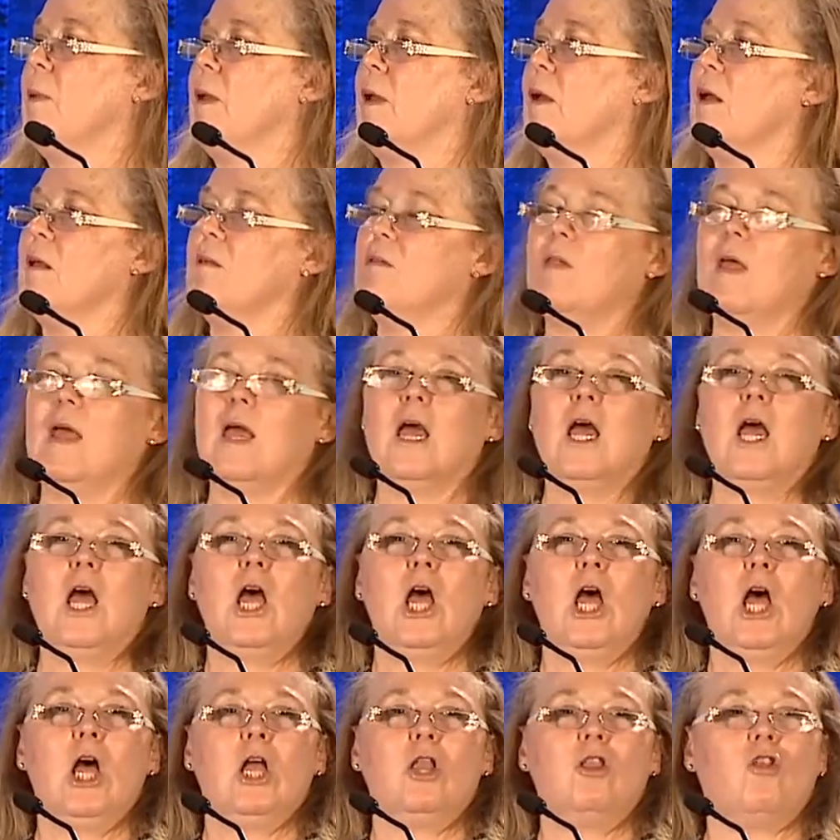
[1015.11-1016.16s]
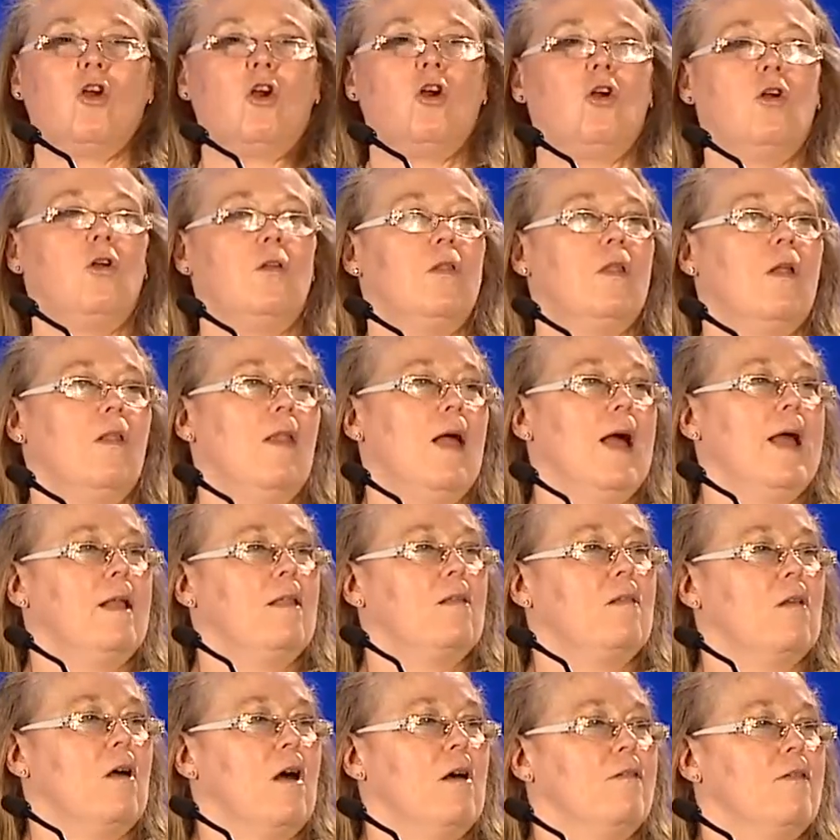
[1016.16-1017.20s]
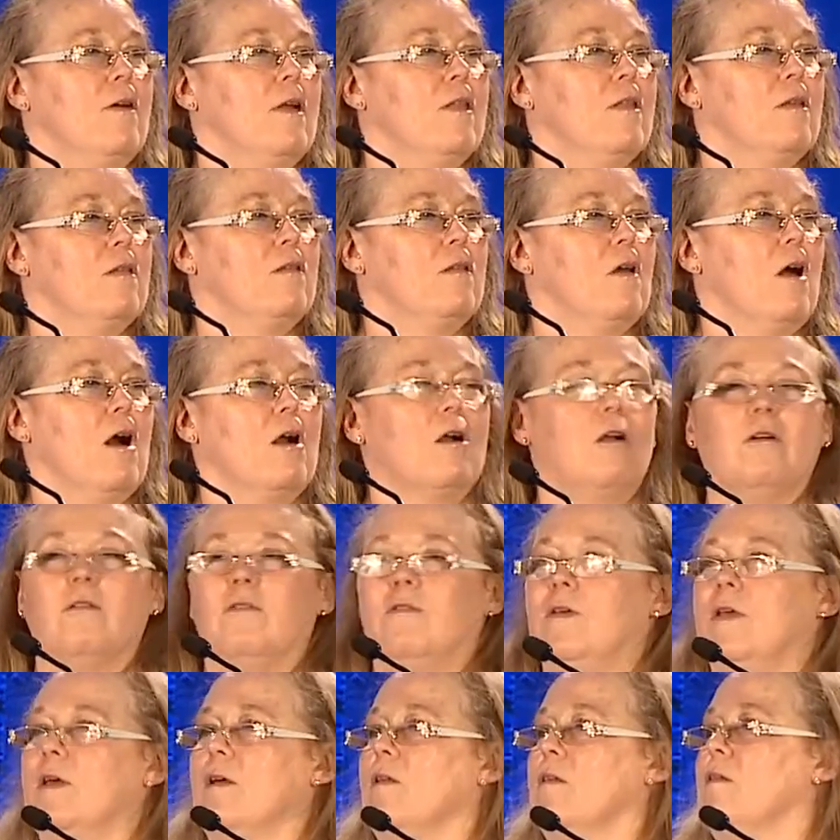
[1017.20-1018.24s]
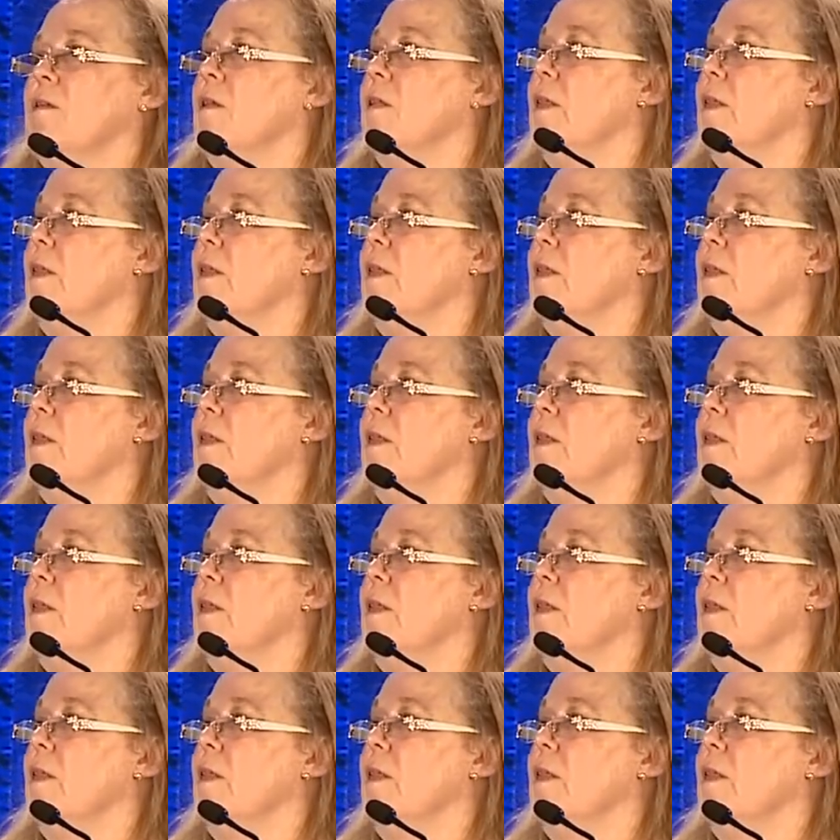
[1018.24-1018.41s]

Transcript: because they turned the lights off on the soccer fields,